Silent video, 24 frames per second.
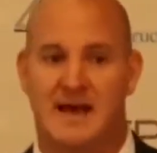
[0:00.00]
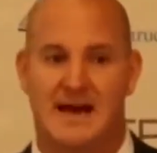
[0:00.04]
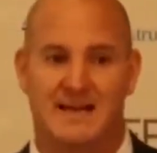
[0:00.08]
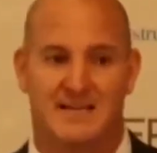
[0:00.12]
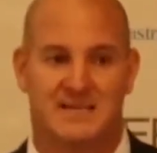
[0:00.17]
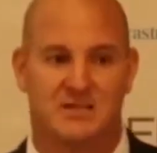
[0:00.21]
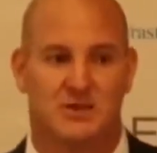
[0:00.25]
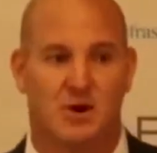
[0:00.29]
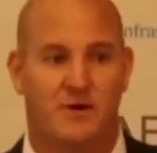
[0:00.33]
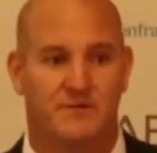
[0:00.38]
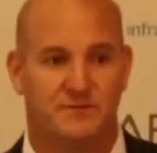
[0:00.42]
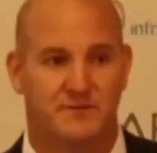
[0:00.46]

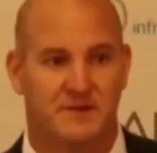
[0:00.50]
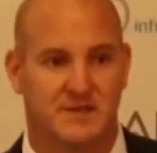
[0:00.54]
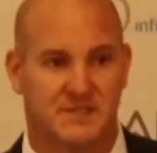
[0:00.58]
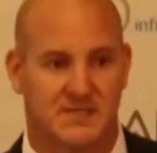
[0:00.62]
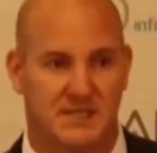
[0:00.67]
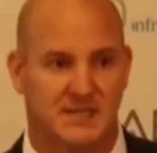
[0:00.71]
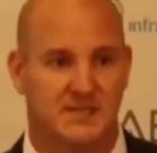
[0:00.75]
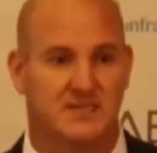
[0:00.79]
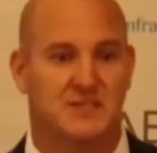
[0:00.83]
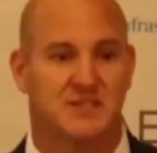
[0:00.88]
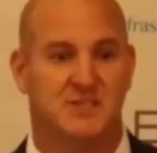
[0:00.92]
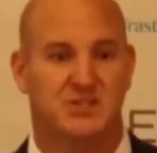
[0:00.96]
that
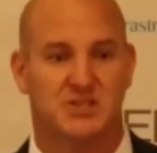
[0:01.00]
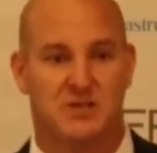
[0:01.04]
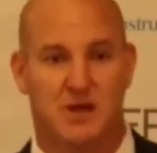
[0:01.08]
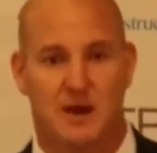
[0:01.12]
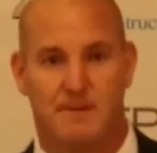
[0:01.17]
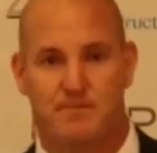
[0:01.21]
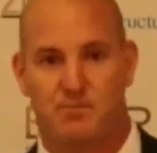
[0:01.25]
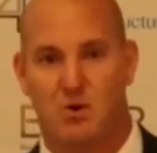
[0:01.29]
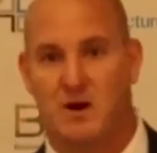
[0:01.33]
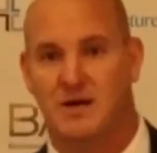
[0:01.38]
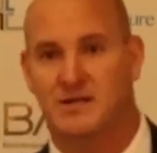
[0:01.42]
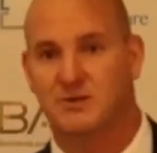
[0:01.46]
softness into the
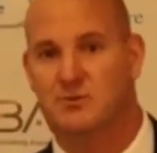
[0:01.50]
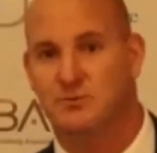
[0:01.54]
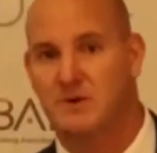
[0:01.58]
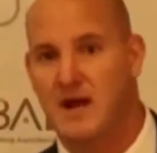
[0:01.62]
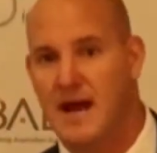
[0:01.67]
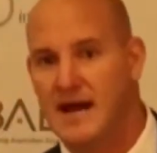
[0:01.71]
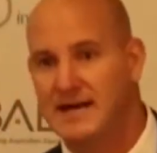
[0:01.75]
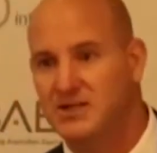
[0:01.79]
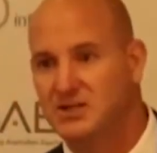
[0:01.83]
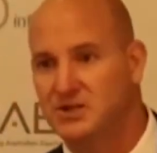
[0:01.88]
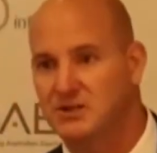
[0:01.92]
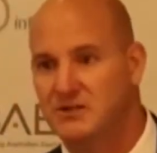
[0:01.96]
share price
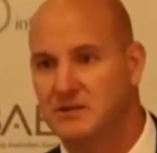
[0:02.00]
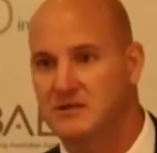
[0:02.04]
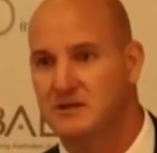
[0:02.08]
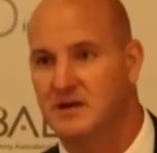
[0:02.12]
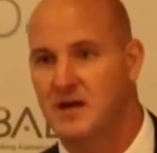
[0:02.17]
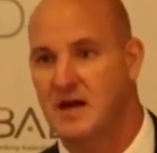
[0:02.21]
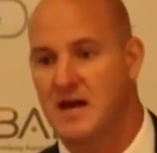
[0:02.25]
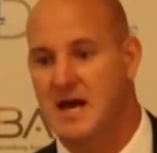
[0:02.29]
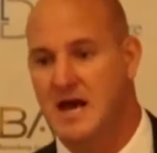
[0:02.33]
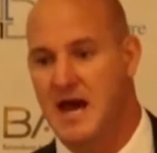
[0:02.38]
reaction.